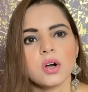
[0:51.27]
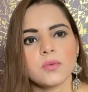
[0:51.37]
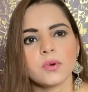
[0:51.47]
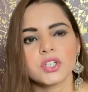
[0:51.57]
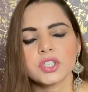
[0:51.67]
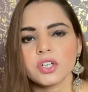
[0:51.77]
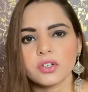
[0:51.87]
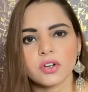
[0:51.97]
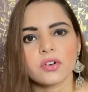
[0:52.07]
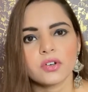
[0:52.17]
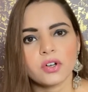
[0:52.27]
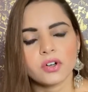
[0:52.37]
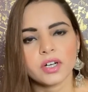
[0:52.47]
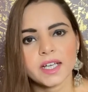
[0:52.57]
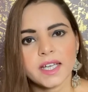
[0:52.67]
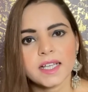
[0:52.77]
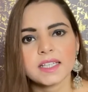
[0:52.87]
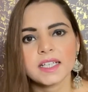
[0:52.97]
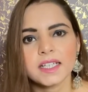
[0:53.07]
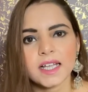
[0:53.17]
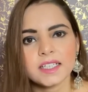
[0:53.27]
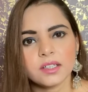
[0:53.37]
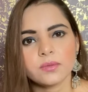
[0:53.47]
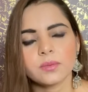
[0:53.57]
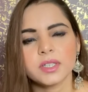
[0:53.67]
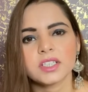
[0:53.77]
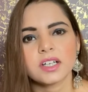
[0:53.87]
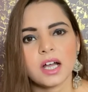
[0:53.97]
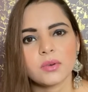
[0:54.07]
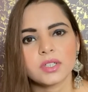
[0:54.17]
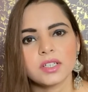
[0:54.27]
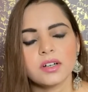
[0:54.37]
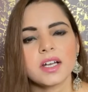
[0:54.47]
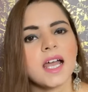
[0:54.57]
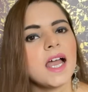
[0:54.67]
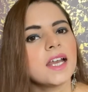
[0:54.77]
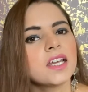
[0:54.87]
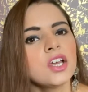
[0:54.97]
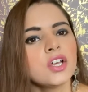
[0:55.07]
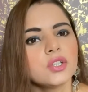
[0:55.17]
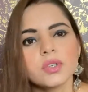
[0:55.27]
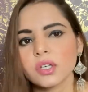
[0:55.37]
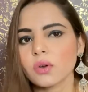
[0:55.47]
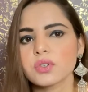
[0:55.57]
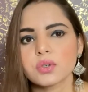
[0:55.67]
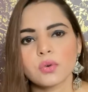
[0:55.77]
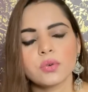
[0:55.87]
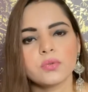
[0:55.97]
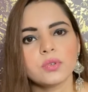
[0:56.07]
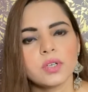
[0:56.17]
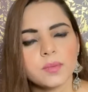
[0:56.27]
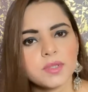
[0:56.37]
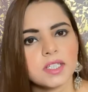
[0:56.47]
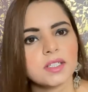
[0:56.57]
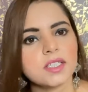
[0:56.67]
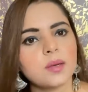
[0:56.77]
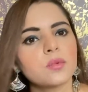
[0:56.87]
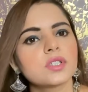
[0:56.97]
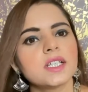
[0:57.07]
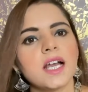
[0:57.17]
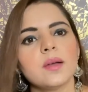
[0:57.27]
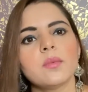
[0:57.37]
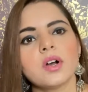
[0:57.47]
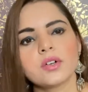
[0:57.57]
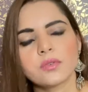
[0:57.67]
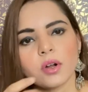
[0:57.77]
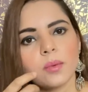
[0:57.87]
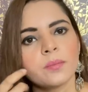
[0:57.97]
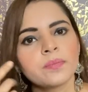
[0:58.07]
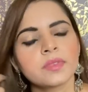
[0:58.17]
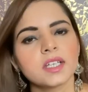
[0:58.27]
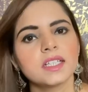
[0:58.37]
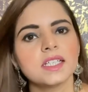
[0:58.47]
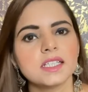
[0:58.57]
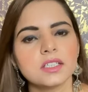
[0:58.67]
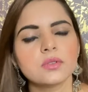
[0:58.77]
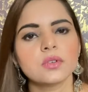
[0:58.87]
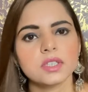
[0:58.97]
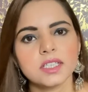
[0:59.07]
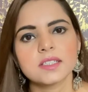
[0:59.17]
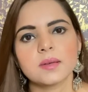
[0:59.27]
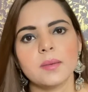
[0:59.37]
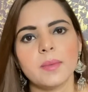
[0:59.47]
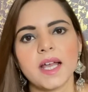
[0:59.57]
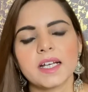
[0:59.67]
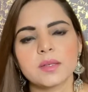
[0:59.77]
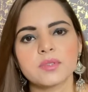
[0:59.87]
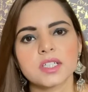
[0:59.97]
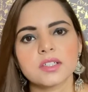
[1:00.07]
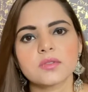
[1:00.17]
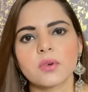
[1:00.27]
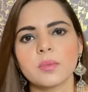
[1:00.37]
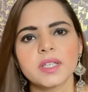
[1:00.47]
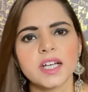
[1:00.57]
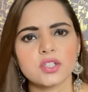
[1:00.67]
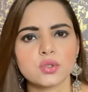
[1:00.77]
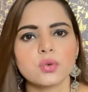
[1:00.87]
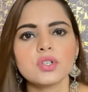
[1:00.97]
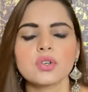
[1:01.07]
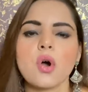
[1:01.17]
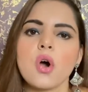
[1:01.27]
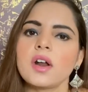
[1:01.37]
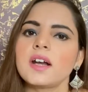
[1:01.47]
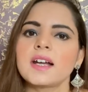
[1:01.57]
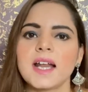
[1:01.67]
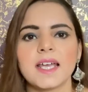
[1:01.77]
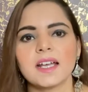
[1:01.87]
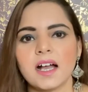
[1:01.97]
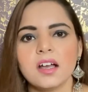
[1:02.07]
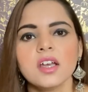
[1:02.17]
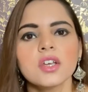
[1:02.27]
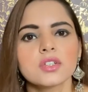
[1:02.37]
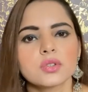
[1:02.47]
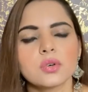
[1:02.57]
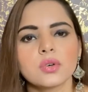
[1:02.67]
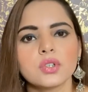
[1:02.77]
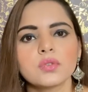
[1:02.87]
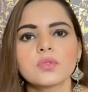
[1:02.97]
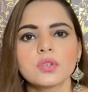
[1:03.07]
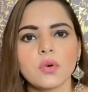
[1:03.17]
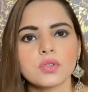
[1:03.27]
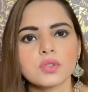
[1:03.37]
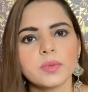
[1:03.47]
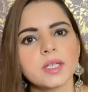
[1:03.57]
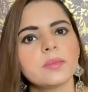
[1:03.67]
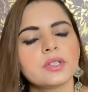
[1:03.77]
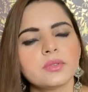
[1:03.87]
for sure you're gonna get that information out here, and you can also own few lipsticks. And mostly I bought from the, you know, these MAC lipsticks from their stores or Nykaa. So you would also be able to